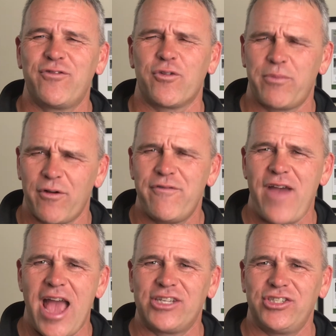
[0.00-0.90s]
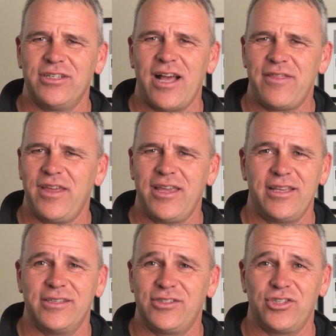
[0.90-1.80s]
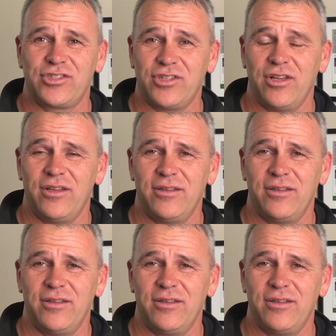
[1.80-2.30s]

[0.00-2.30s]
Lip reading: for perfection, I think, is just